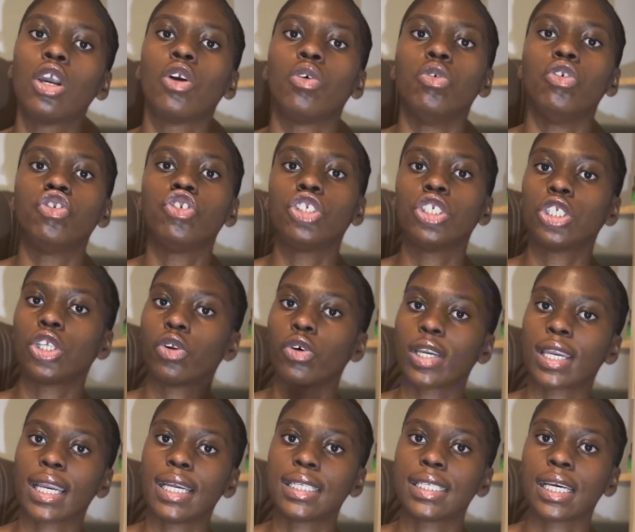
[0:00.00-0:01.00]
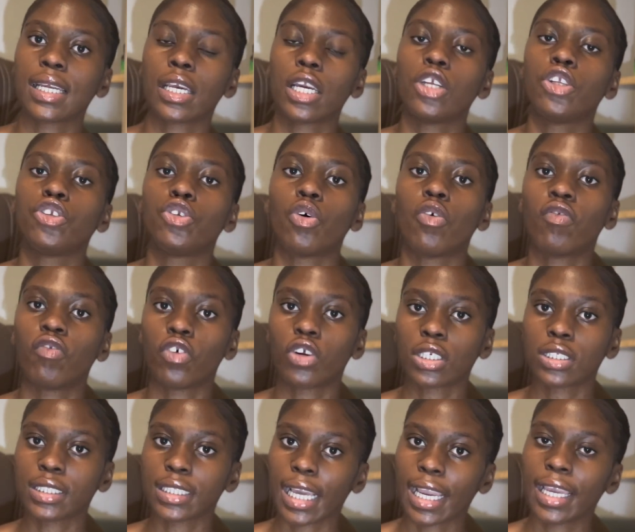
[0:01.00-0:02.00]
which is located in
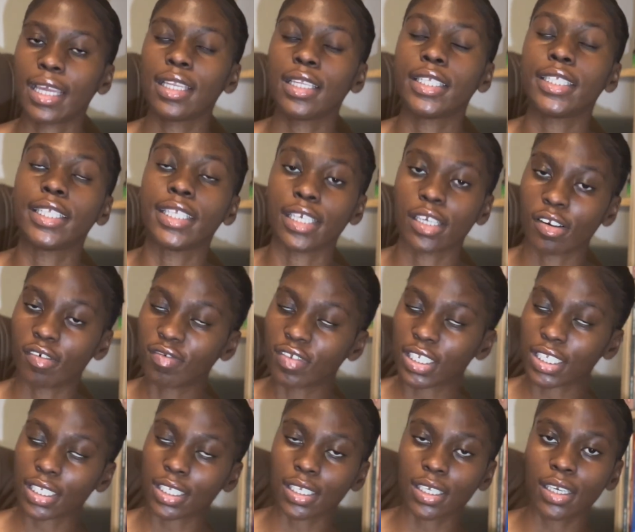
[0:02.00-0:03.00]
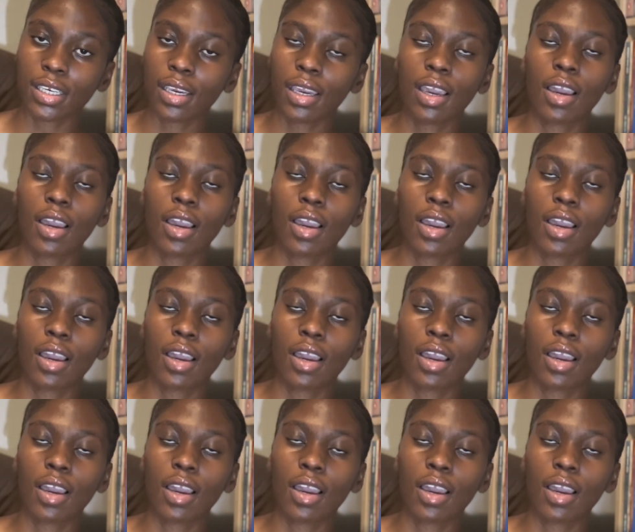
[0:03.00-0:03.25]
Dofontein, DFC.